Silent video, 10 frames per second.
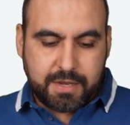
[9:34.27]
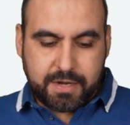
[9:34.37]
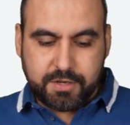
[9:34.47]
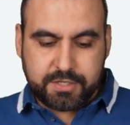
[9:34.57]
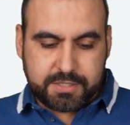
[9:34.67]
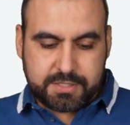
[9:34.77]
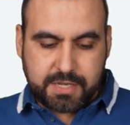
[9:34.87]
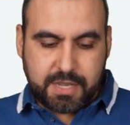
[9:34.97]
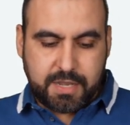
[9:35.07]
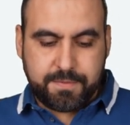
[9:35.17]
and I'll just
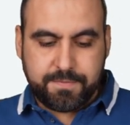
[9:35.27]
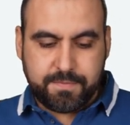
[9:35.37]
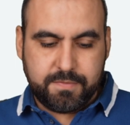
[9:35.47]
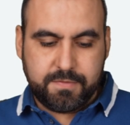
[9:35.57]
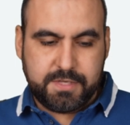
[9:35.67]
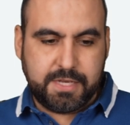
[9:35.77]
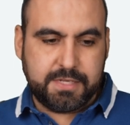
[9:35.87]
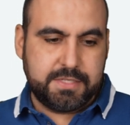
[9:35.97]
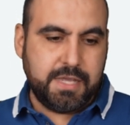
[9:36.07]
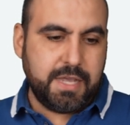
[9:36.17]
say
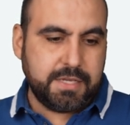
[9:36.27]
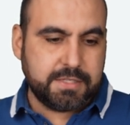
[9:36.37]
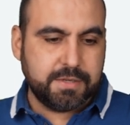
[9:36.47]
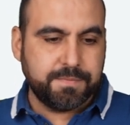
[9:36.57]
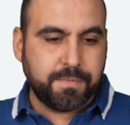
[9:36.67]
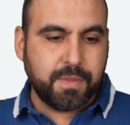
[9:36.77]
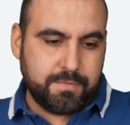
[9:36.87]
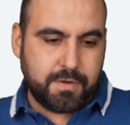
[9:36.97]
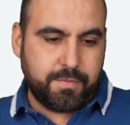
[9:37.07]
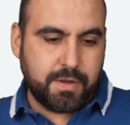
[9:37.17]
test test.
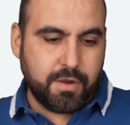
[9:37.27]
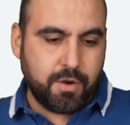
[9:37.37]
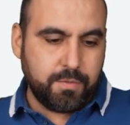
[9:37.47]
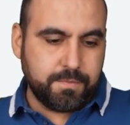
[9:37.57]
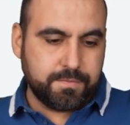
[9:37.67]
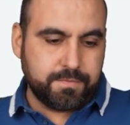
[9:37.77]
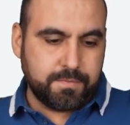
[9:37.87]
There we go.